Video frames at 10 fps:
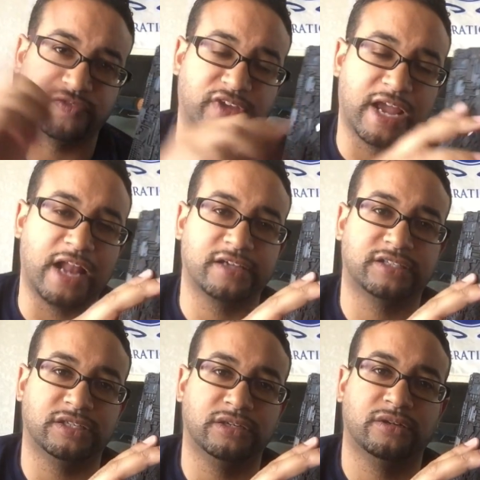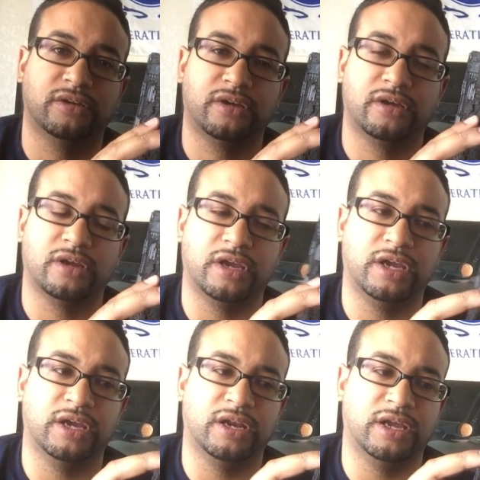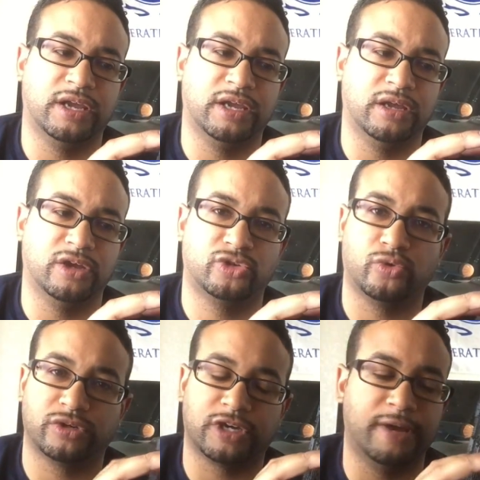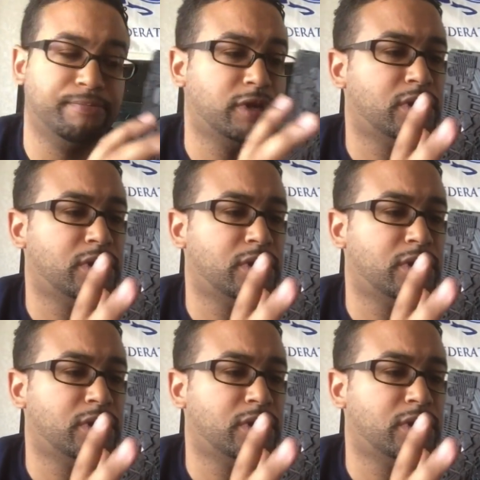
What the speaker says: of the galaxy in a short time.